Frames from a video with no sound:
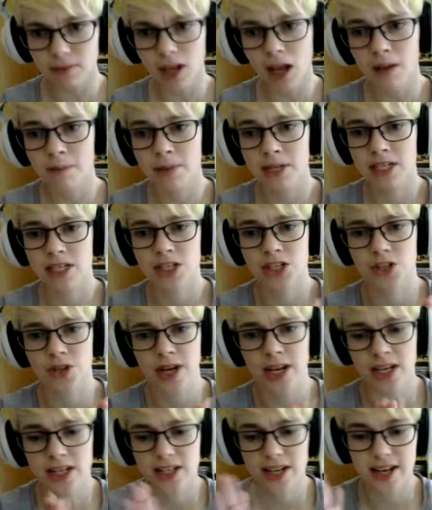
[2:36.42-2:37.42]
I met a
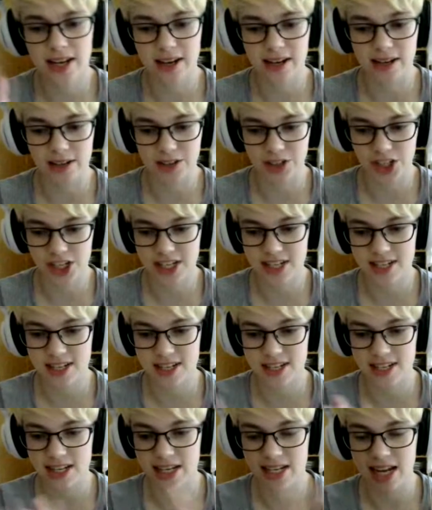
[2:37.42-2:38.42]
strange la uh,
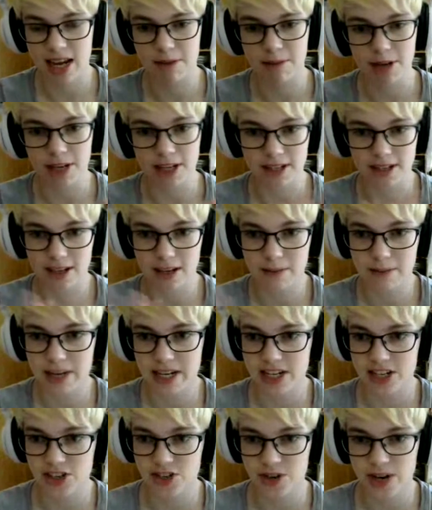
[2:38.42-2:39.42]
Justice Ademar. I
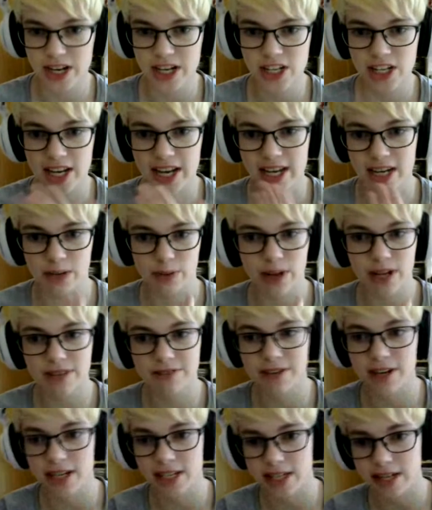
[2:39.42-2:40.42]
met a strange lady well
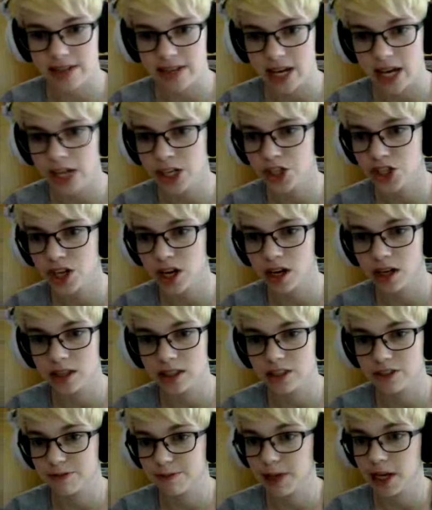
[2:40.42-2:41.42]
versed in the ancient
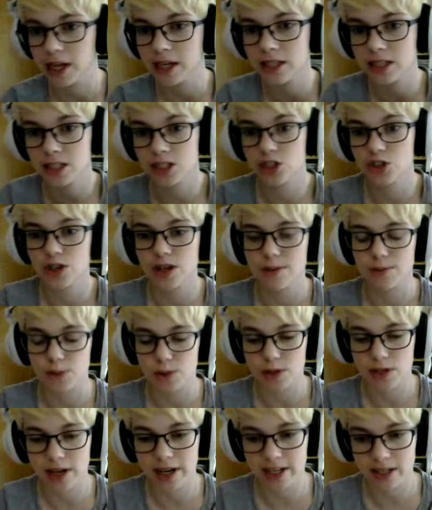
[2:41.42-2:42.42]
arts of plants and dreams.
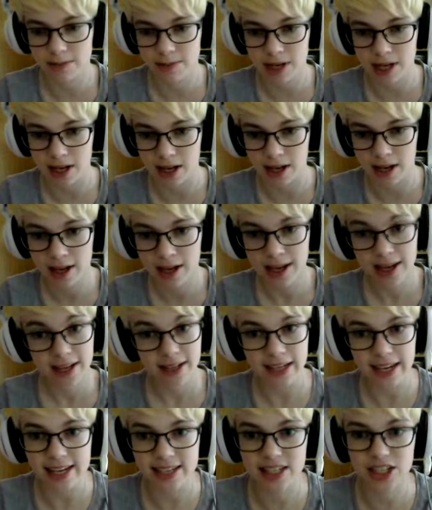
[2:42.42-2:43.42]
Would you like to meet her?
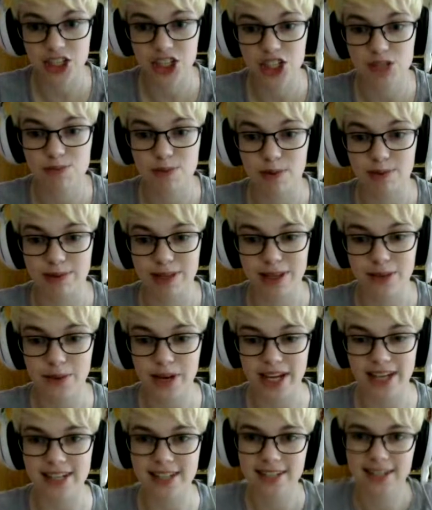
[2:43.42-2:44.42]
Yes, because she's probably the
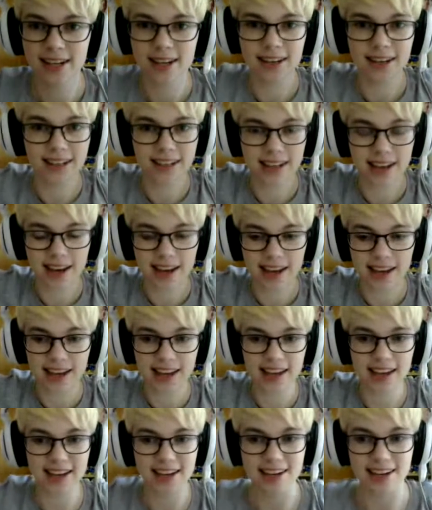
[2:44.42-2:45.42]
witch. Yeah,
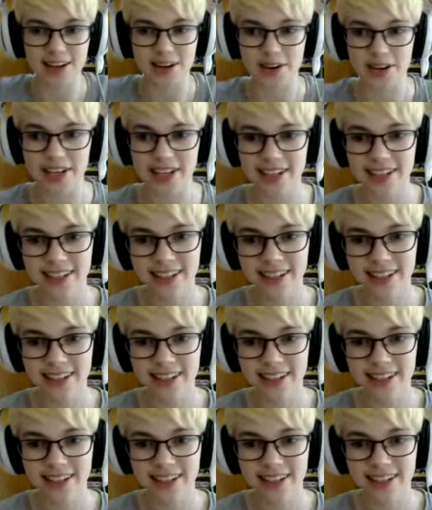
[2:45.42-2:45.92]
knew it.